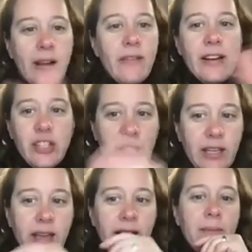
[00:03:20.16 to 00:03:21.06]

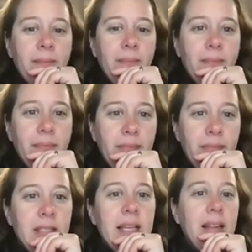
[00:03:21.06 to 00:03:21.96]
eventually
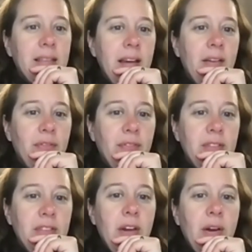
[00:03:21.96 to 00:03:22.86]
send stuff.
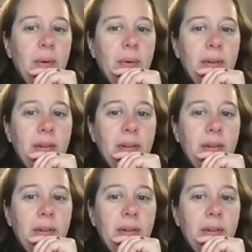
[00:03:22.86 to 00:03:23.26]
So